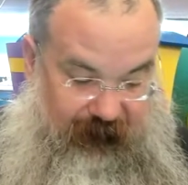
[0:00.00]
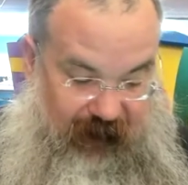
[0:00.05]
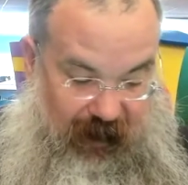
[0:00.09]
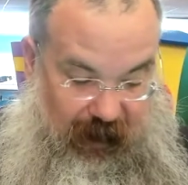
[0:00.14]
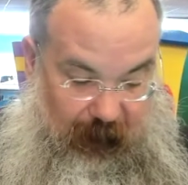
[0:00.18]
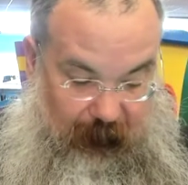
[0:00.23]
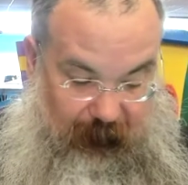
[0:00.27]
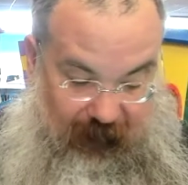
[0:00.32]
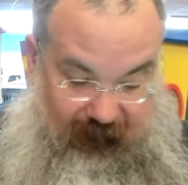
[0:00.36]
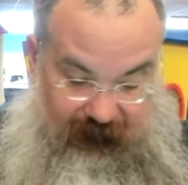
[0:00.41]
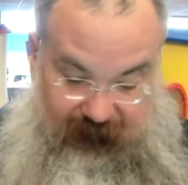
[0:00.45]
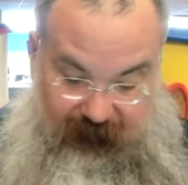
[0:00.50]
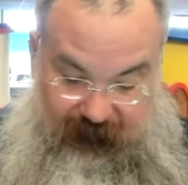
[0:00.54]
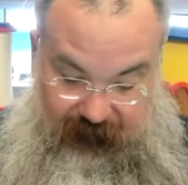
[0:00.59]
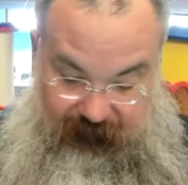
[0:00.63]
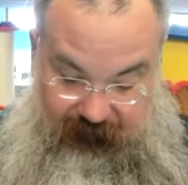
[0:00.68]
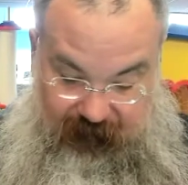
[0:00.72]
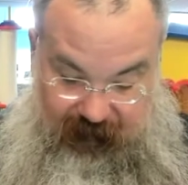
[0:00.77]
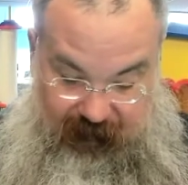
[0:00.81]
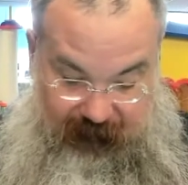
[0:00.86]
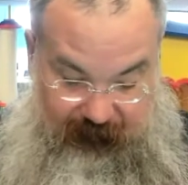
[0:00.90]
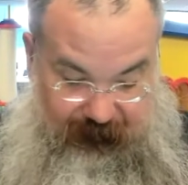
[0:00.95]
al
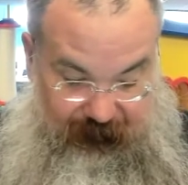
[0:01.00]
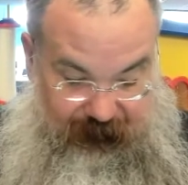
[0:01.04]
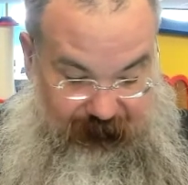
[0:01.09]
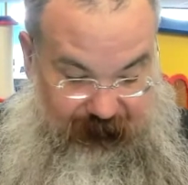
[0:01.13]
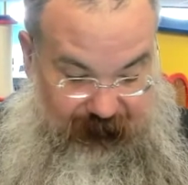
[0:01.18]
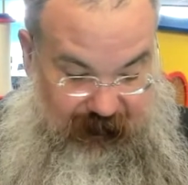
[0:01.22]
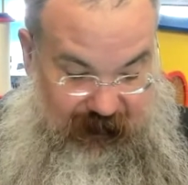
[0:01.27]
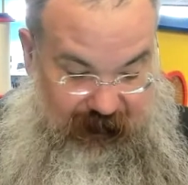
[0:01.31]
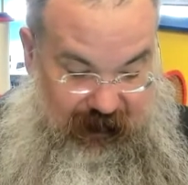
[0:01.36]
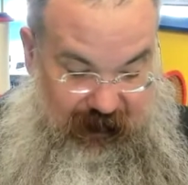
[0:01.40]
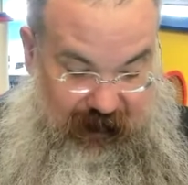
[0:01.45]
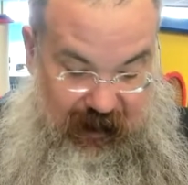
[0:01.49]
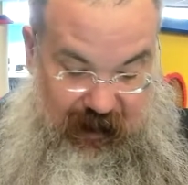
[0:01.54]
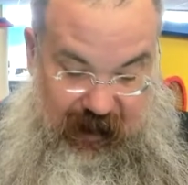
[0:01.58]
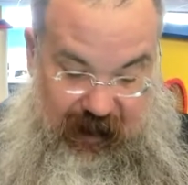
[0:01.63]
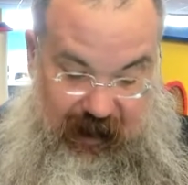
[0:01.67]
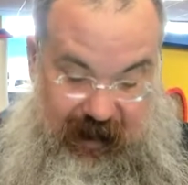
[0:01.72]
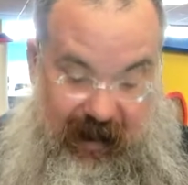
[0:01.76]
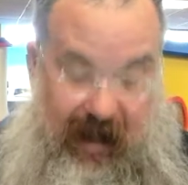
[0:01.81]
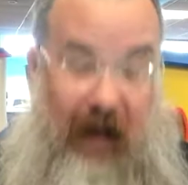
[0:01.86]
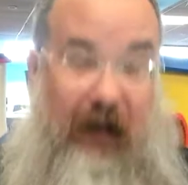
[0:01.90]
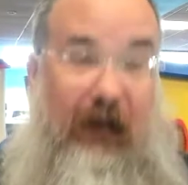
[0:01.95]
zeh.
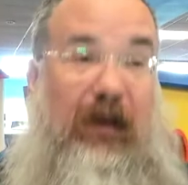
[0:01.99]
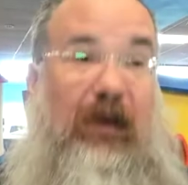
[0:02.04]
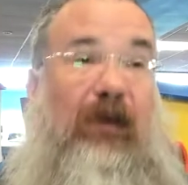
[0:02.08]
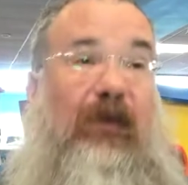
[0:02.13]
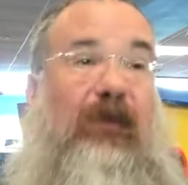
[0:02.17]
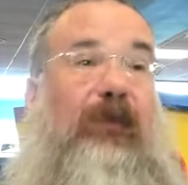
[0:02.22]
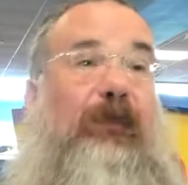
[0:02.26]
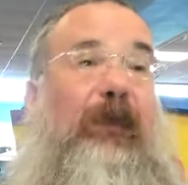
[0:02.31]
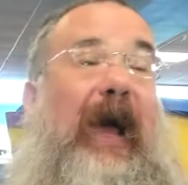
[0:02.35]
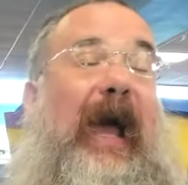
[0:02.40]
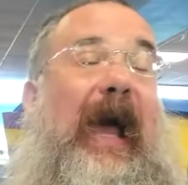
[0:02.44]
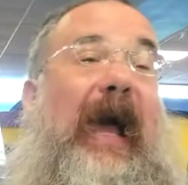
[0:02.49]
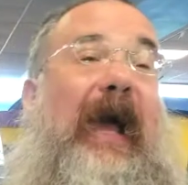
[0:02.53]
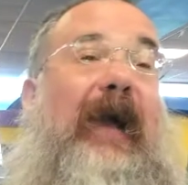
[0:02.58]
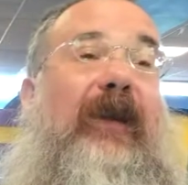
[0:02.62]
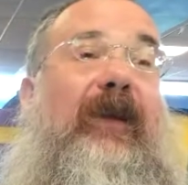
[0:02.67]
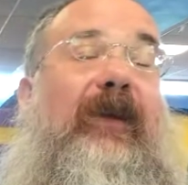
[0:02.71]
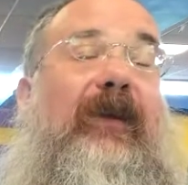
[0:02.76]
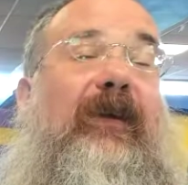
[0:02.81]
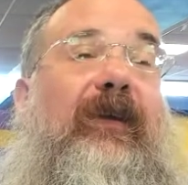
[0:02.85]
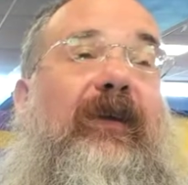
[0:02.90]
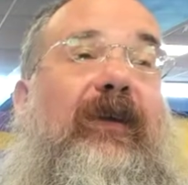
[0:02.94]
And now he goes
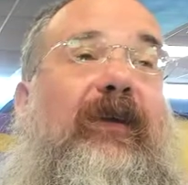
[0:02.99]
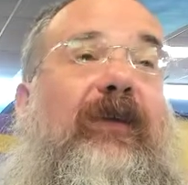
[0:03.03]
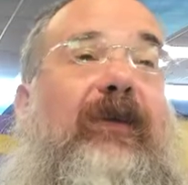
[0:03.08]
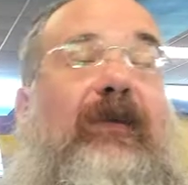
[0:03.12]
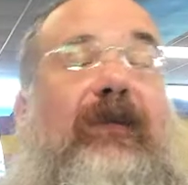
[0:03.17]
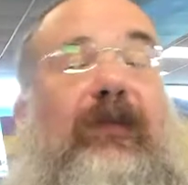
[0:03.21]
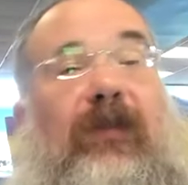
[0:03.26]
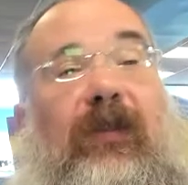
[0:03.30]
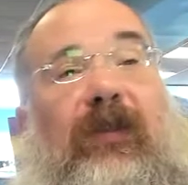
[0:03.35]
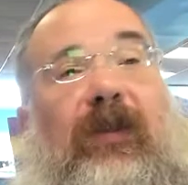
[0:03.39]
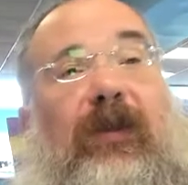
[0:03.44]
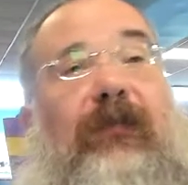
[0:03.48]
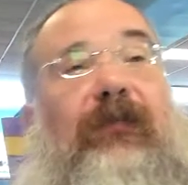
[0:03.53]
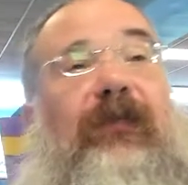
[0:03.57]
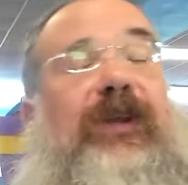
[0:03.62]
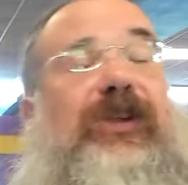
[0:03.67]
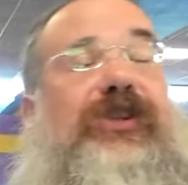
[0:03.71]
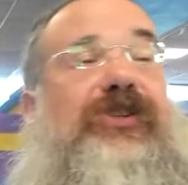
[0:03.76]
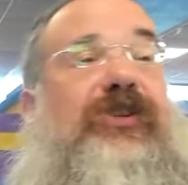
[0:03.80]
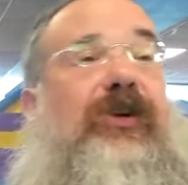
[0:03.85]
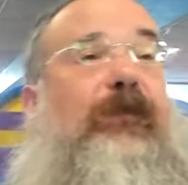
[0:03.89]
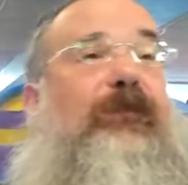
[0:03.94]
back to the
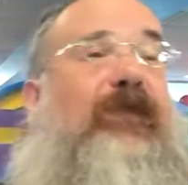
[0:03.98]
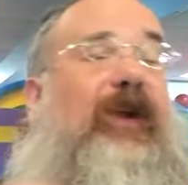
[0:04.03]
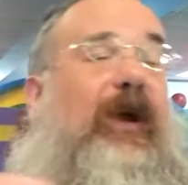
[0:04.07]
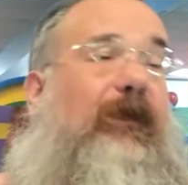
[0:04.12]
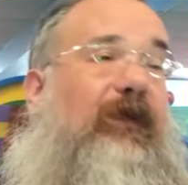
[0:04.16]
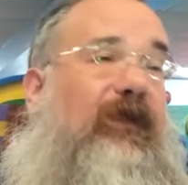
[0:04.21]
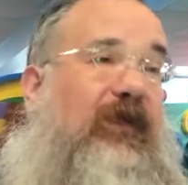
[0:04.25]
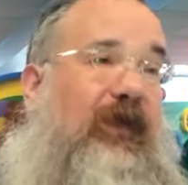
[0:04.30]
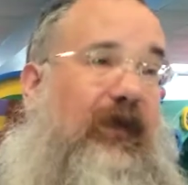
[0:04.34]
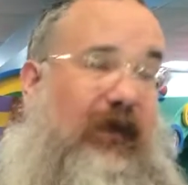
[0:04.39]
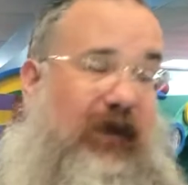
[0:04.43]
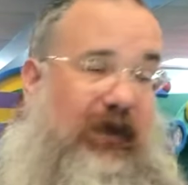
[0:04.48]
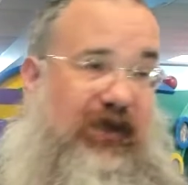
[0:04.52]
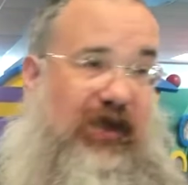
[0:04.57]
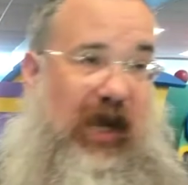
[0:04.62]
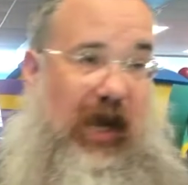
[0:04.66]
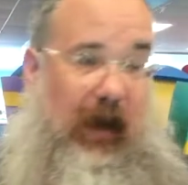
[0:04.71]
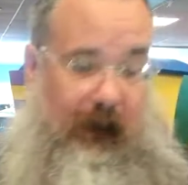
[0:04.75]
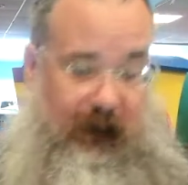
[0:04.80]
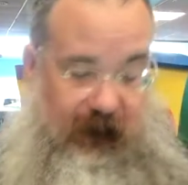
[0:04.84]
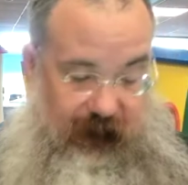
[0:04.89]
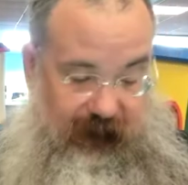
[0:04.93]
original premise of the
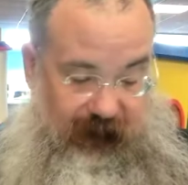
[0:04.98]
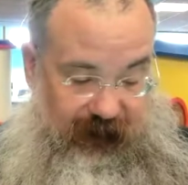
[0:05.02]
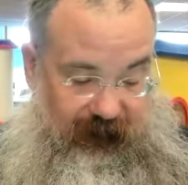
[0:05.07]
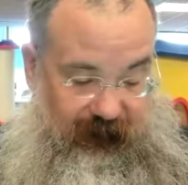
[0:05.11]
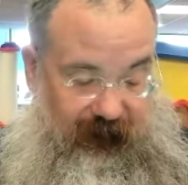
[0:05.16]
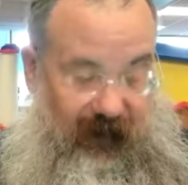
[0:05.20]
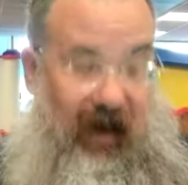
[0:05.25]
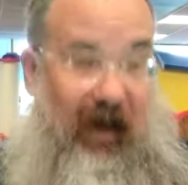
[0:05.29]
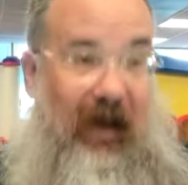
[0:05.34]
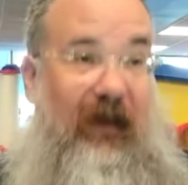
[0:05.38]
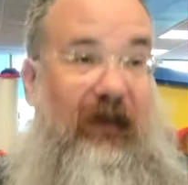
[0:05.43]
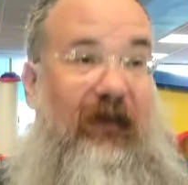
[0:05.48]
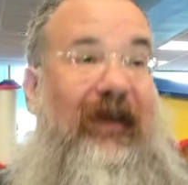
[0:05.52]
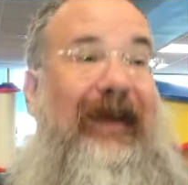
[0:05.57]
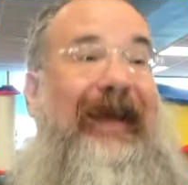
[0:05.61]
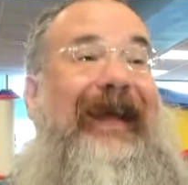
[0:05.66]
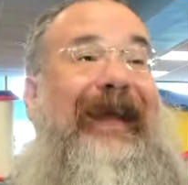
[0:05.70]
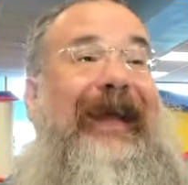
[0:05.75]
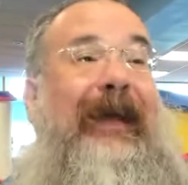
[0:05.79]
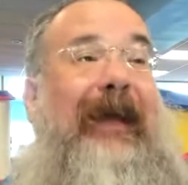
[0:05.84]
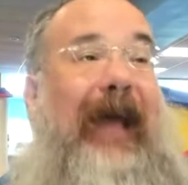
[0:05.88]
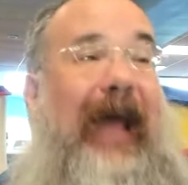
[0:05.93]
chapter and he says,
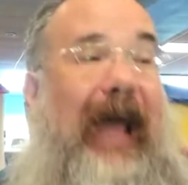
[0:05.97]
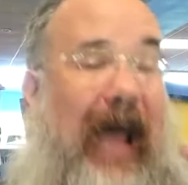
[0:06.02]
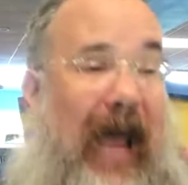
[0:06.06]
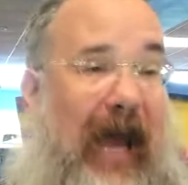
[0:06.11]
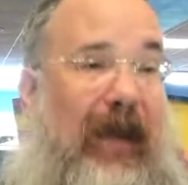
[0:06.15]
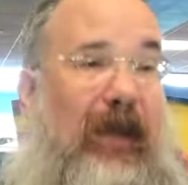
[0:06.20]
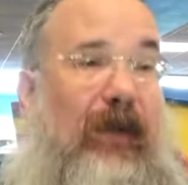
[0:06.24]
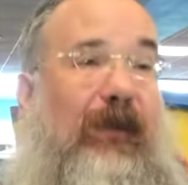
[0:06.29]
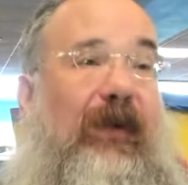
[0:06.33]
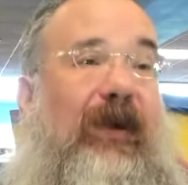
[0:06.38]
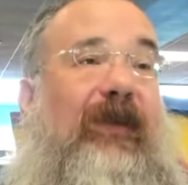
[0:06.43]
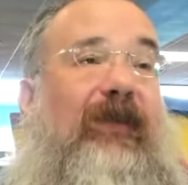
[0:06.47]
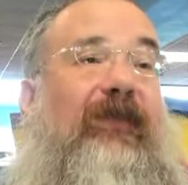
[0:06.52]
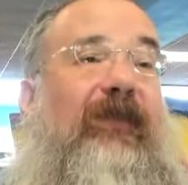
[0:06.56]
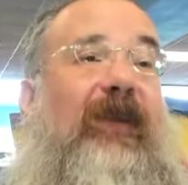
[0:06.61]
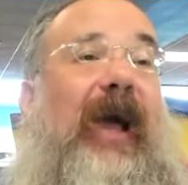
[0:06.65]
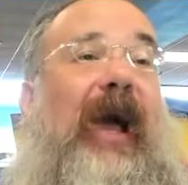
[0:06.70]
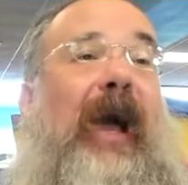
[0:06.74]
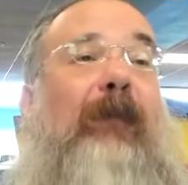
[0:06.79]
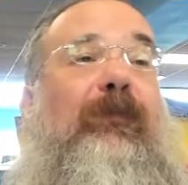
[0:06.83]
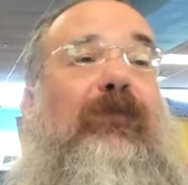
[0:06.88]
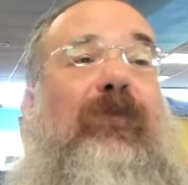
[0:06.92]
anyways,
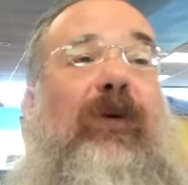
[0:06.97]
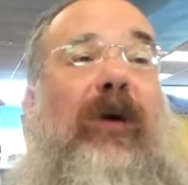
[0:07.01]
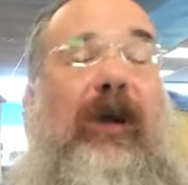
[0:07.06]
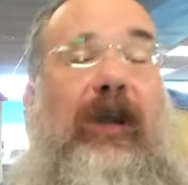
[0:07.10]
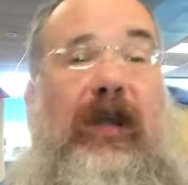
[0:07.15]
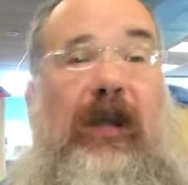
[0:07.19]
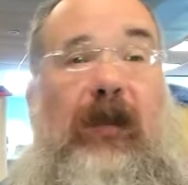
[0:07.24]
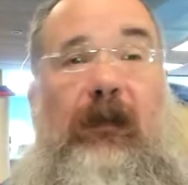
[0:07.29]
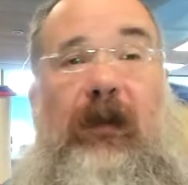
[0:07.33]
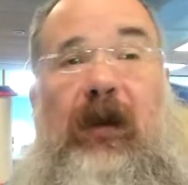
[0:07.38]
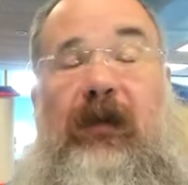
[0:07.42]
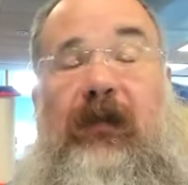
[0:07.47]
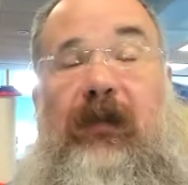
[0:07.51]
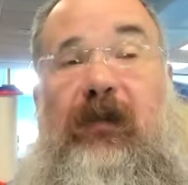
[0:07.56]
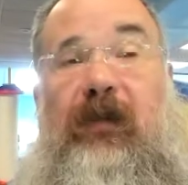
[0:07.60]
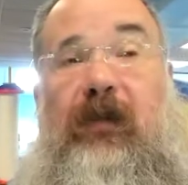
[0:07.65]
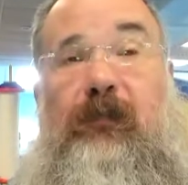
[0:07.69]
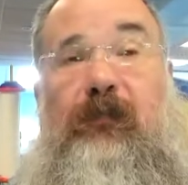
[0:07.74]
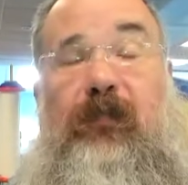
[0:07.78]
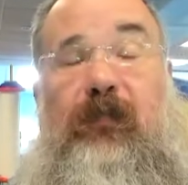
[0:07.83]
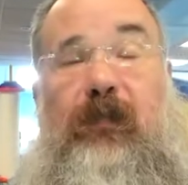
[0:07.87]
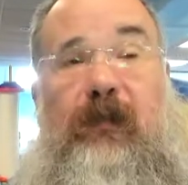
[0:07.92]
I'm talking about
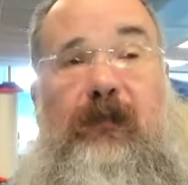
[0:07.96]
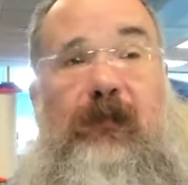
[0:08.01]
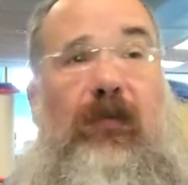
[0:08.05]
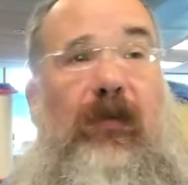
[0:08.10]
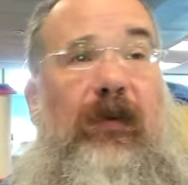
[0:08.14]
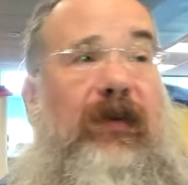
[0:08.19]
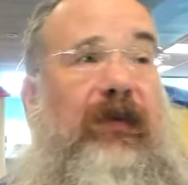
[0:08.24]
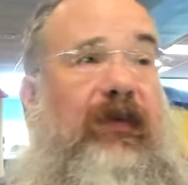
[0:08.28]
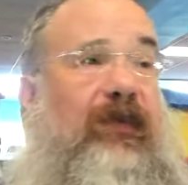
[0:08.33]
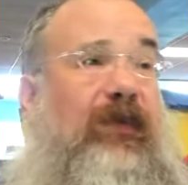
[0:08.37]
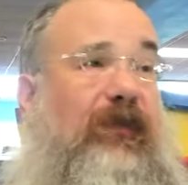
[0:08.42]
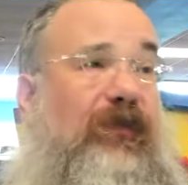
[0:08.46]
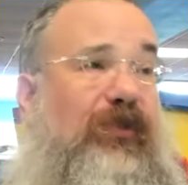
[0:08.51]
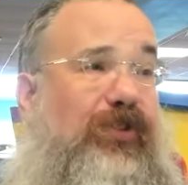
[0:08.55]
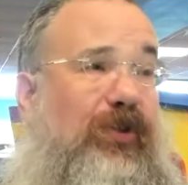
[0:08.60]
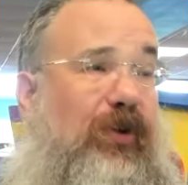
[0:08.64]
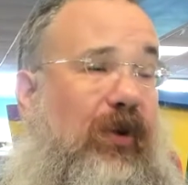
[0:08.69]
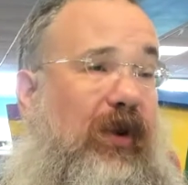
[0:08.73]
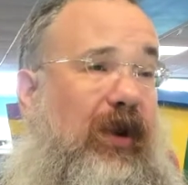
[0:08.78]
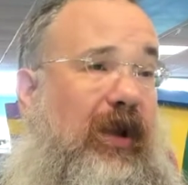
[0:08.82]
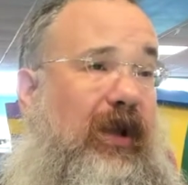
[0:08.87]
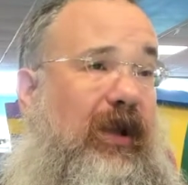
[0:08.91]
the importance of
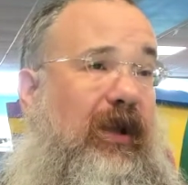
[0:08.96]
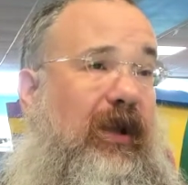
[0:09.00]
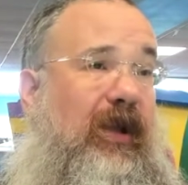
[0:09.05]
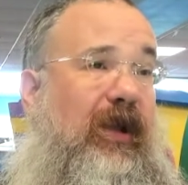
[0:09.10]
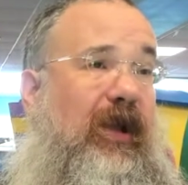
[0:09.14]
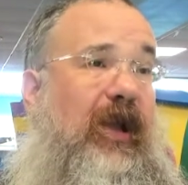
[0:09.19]
joy.